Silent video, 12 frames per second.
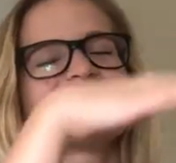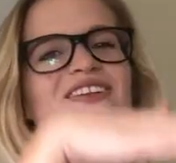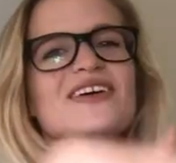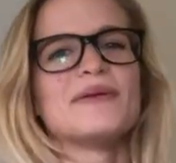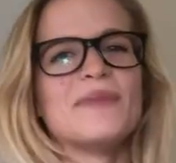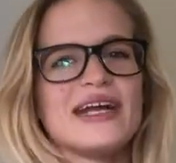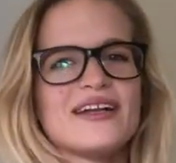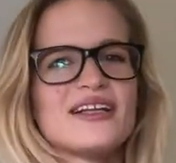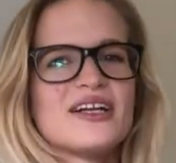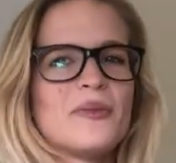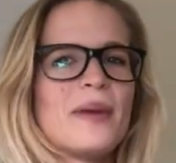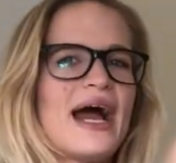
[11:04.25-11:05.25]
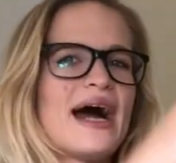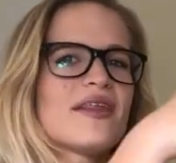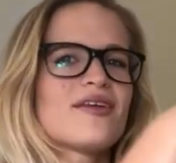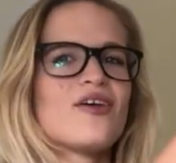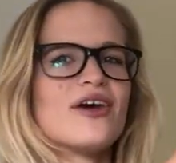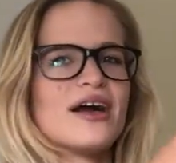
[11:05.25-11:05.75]
So I made a little path
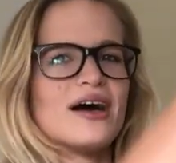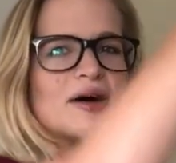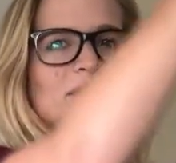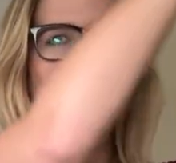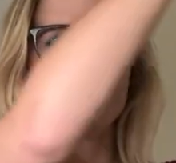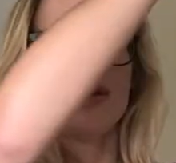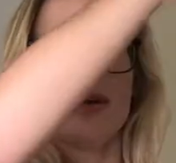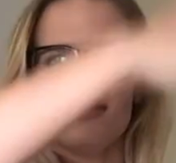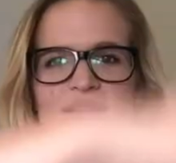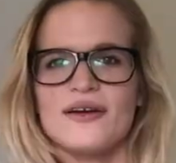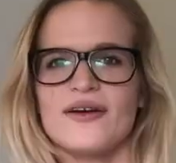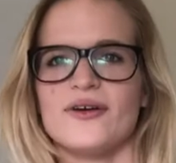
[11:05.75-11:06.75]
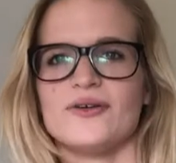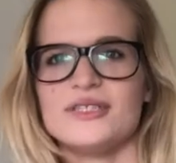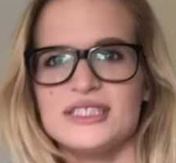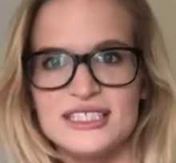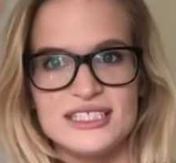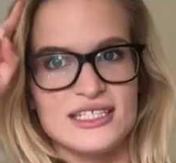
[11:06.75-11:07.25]
going up the
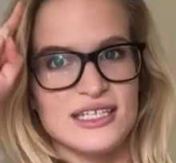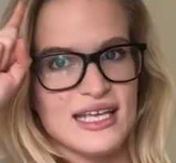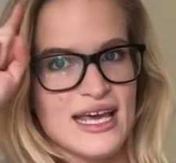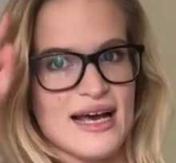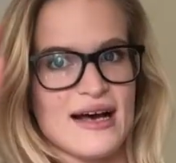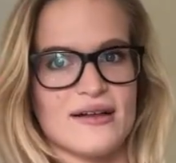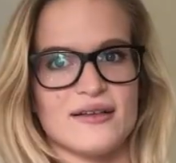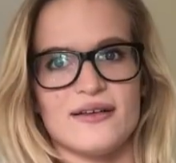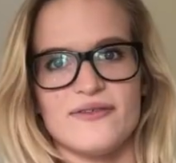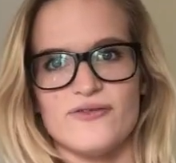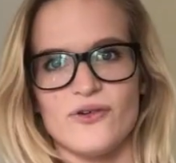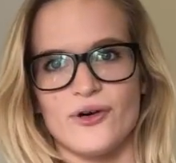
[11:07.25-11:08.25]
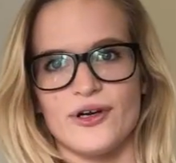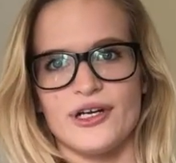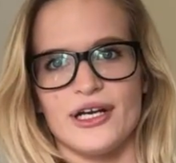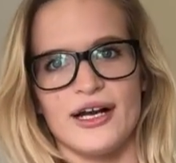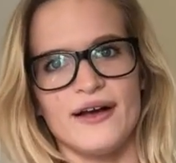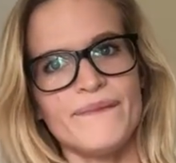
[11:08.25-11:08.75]
coast to
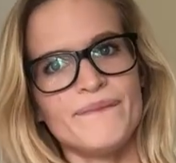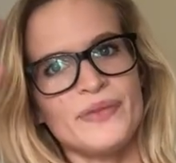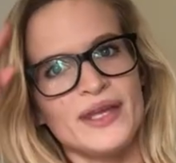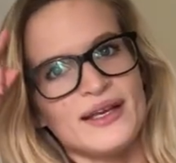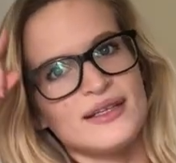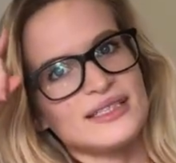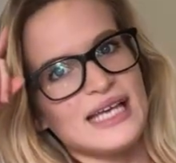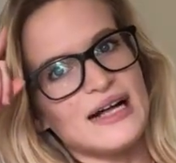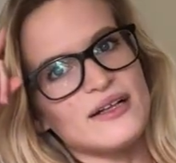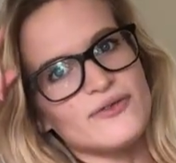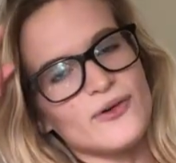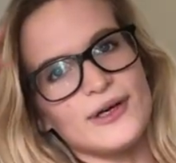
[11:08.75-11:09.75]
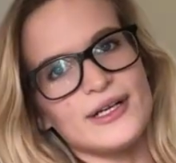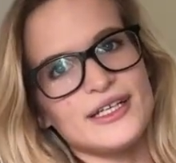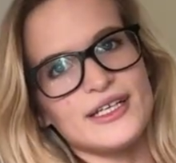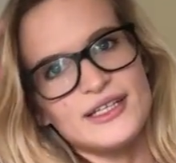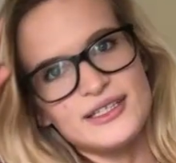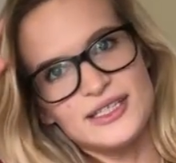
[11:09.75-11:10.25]
California.
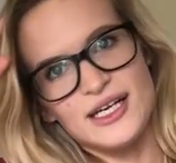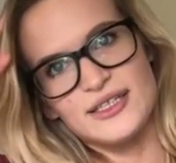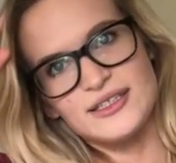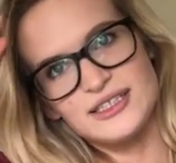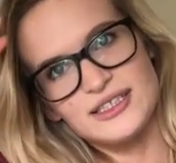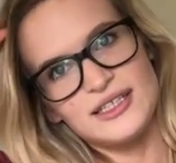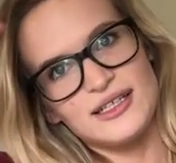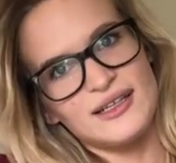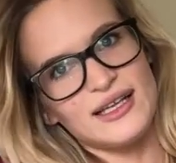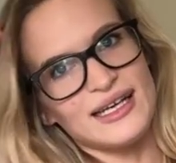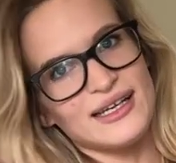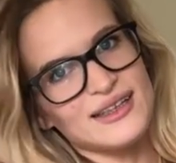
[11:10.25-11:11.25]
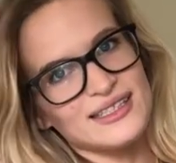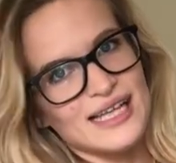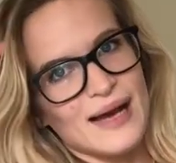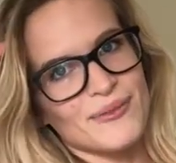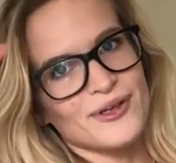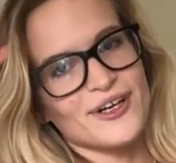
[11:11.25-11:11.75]
California, you touch like the
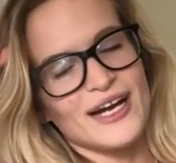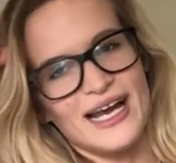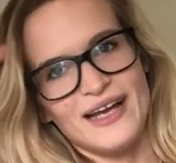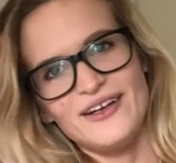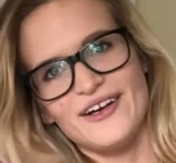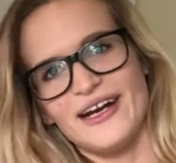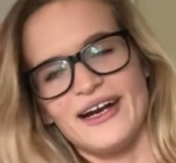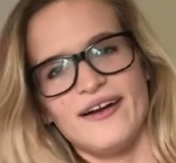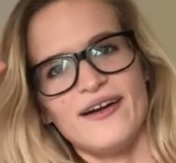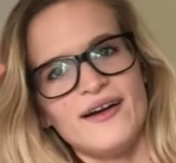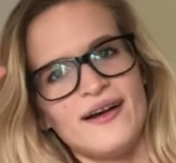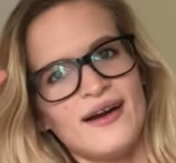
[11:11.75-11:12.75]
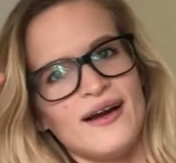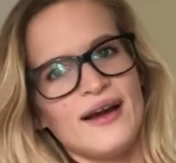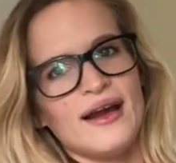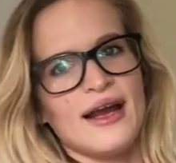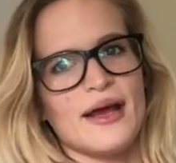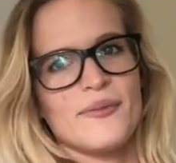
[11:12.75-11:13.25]
top of your head, your hair,
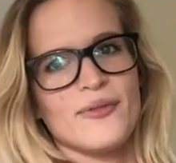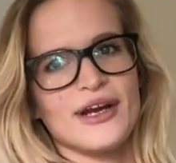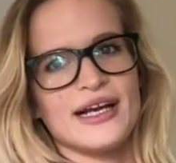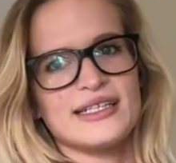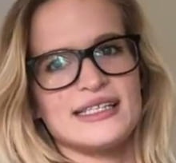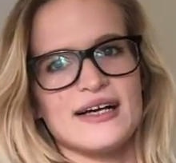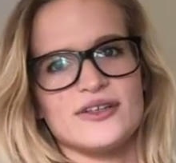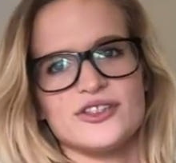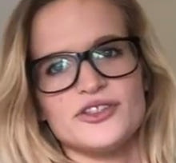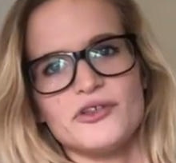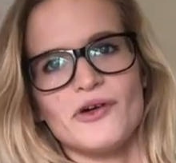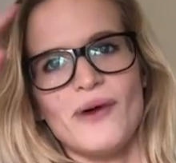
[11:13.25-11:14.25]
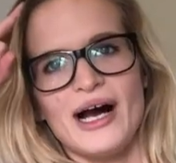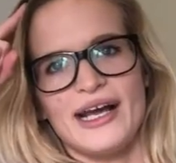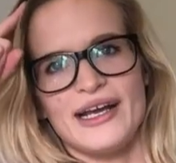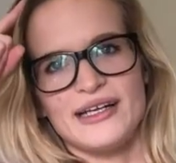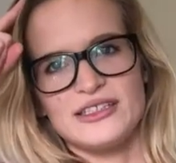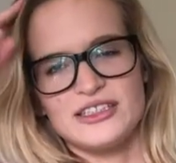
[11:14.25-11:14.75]
and bring it down to a Y
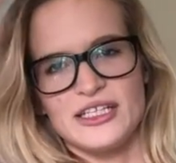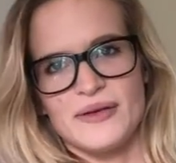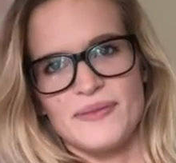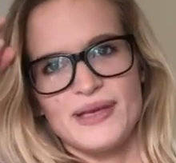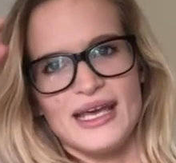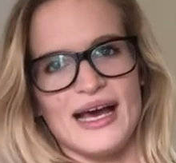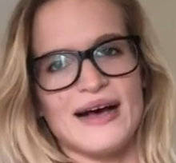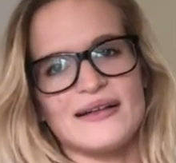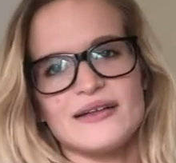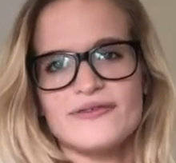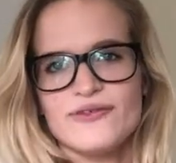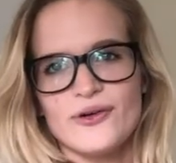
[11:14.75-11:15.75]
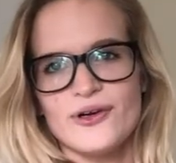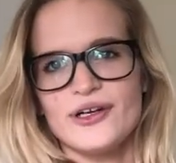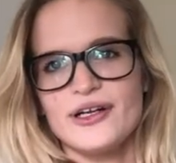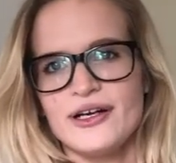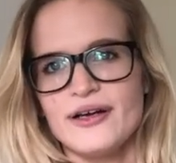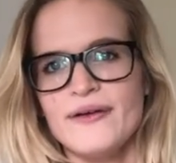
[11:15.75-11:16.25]
hand shape.
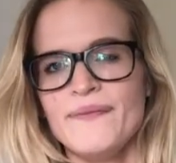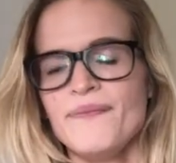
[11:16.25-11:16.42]
California.